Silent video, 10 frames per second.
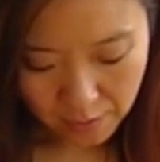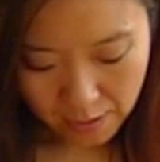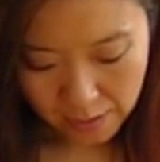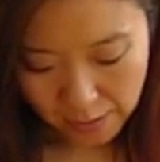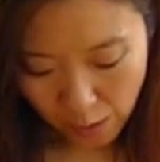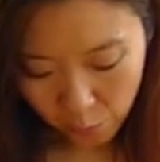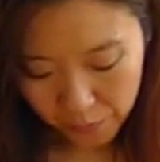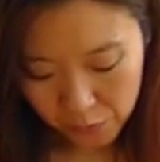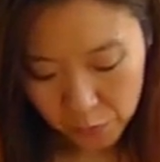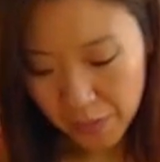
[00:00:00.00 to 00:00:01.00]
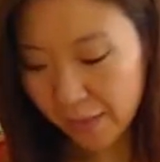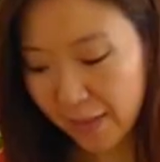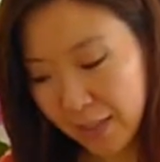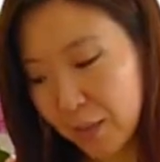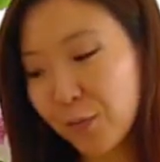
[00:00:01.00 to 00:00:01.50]
And I'll be doing
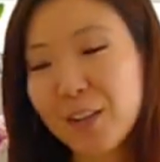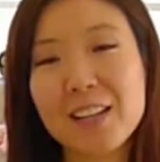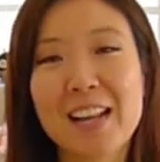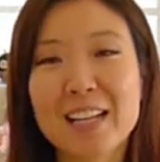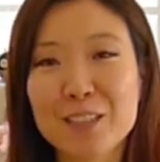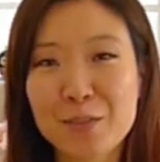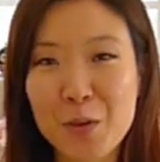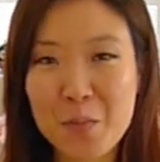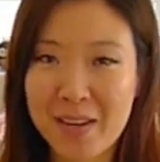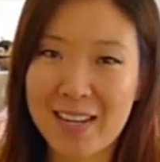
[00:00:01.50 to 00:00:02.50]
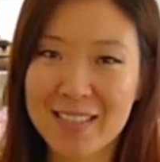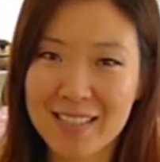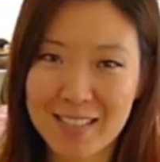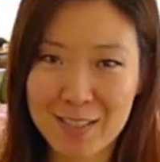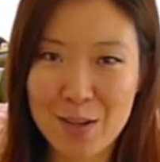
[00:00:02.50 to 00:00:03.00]
this for the next few
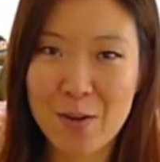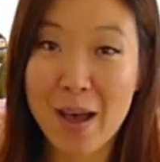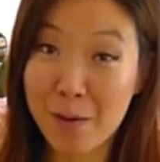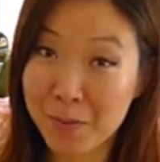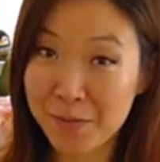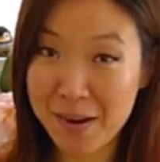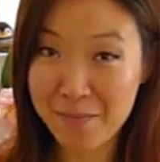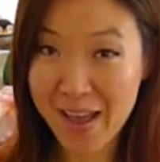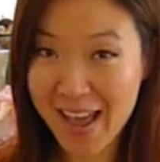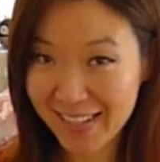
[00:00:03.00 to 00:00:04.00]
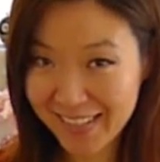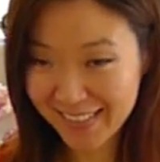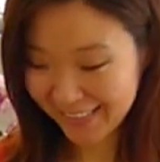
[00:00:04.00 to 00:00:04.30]
minutes, so I'll be right back.